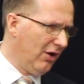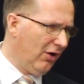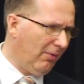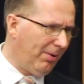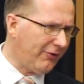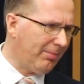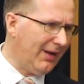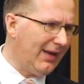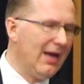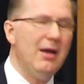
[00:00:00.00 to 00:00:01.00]
or
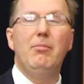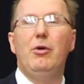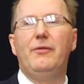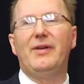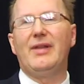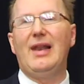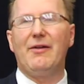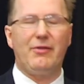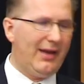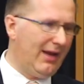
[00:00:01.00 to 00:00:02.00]
possibly moving the
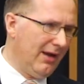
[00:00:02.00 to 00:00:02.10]
levy